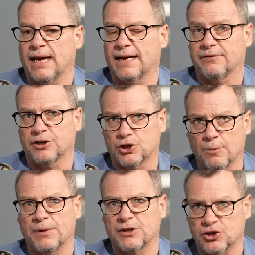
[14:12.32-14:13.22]
And at the
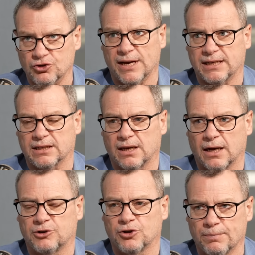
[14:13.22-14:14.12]
top of the straight,
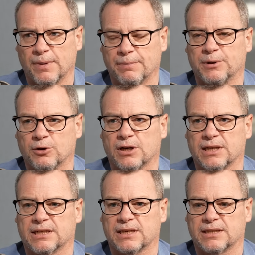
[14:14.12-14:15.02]
I dropped my
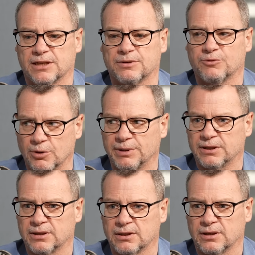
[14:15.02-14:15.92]
binoculars and I said to him,
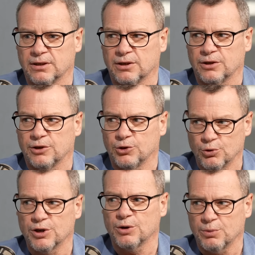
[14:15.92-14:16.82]
Robert,
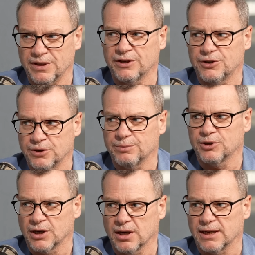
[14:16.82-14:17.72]
you're going to win the Durban
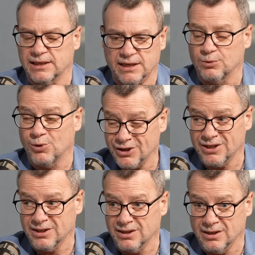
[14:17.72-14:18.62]
July. And he said,
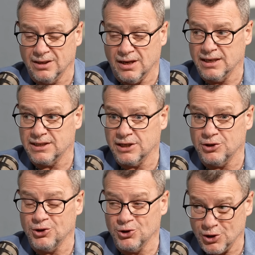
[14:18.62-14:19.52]
what? I said,
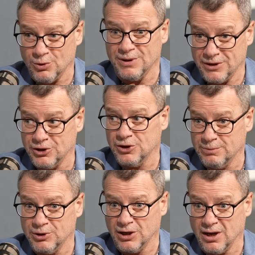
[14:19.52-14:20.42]
you're going to win the
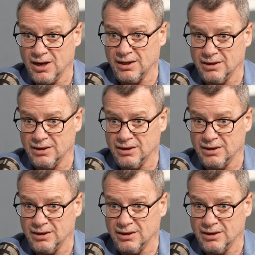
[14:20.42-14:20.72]
Durban July.